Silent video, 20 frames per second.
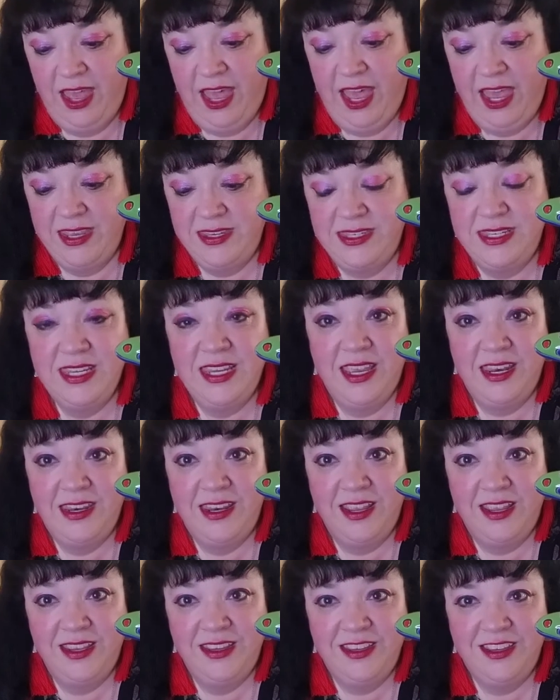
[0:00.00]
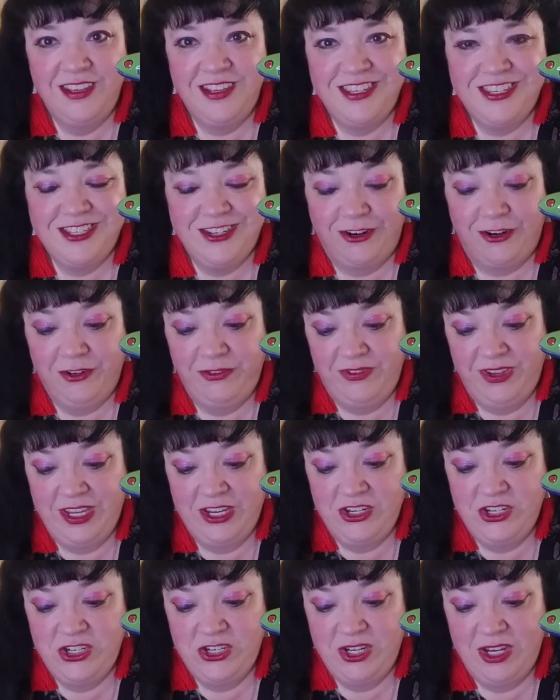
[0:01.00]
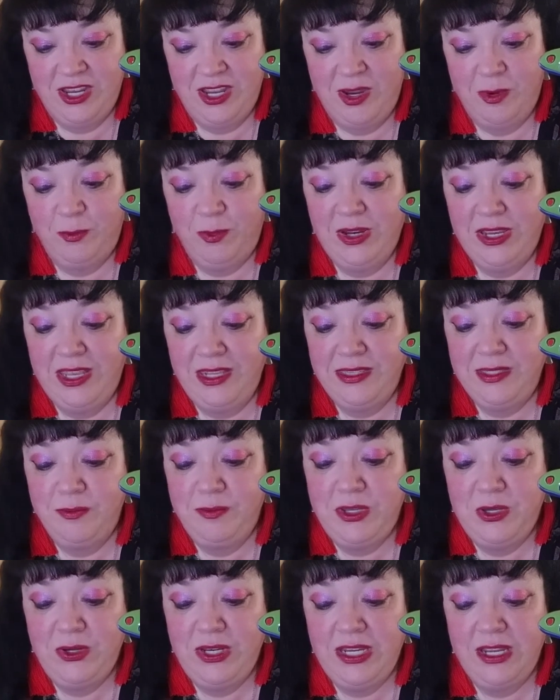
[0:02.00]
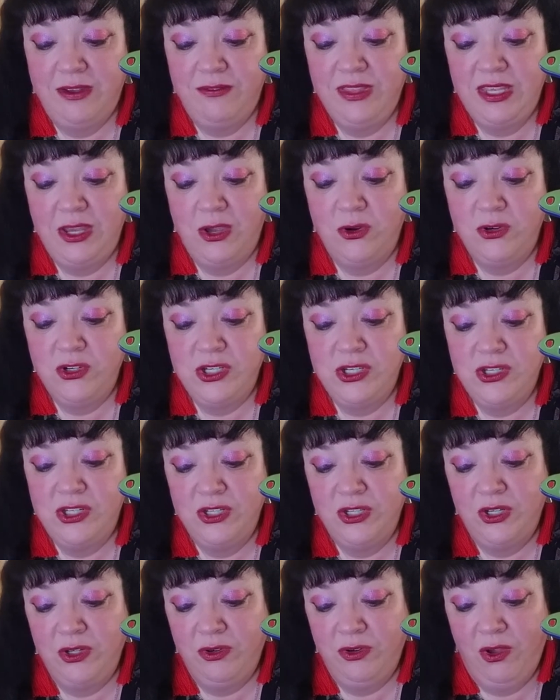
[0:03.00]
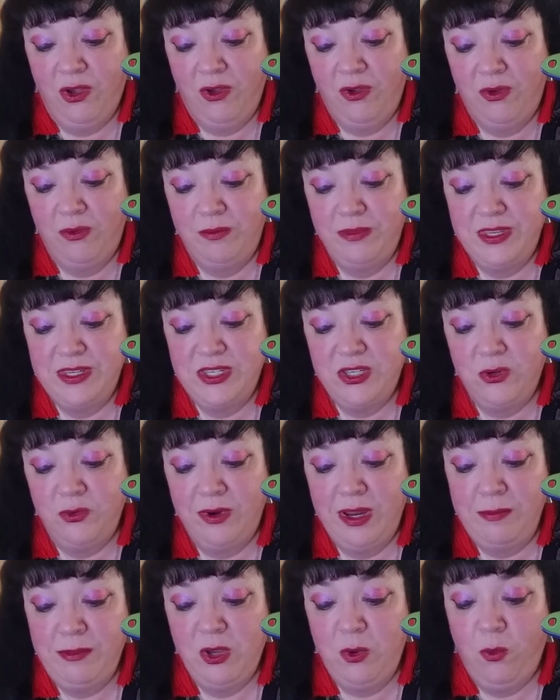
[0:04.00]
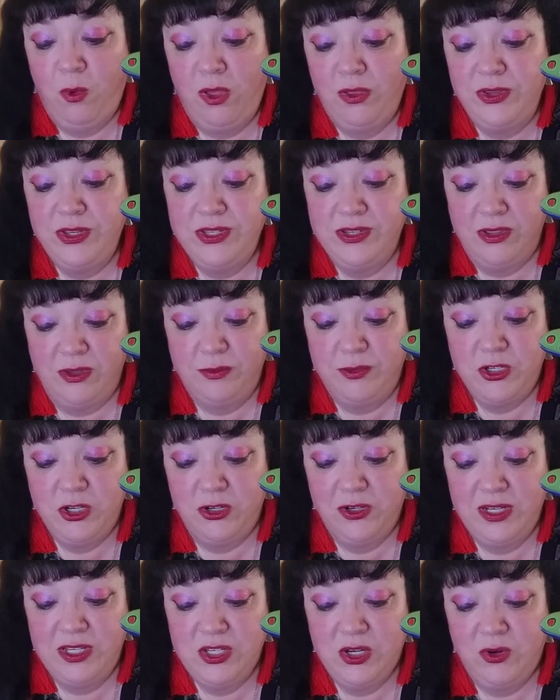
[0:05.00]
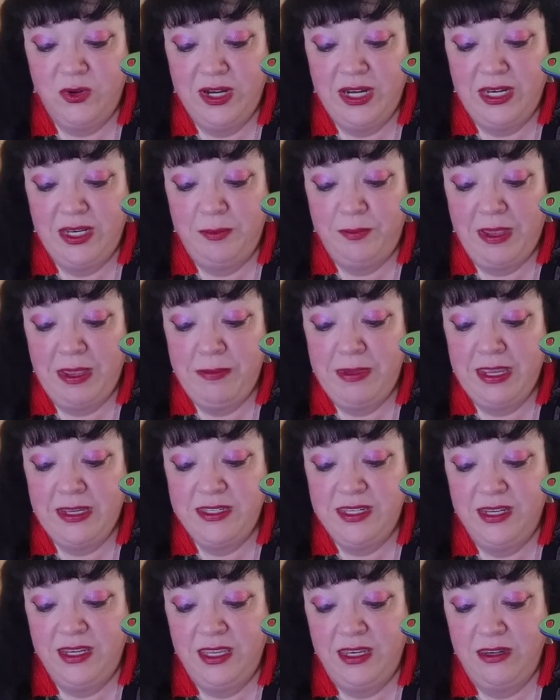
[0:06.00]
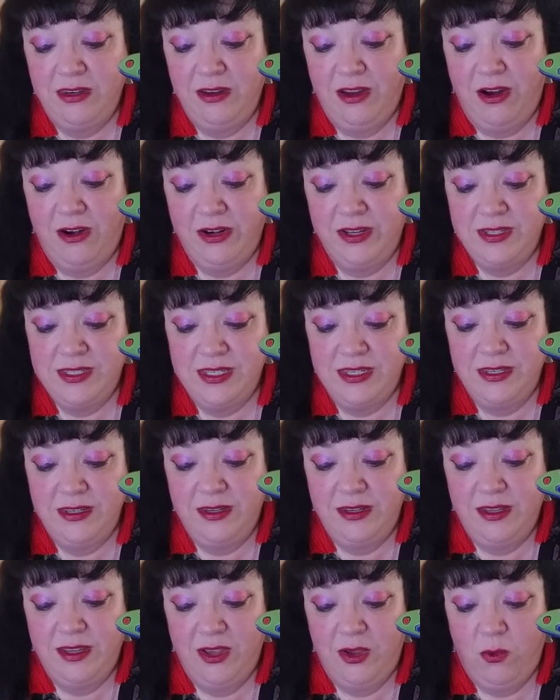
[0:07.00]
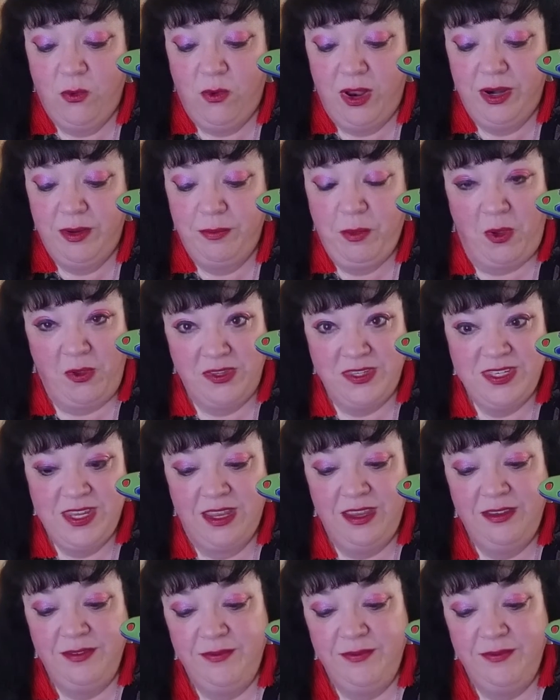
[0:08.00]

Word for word: Hacienda Starfish Bringing the beauty of the ocean to your home, this ceramic wall sculpture is created by Mexican artisan Juana Ponce.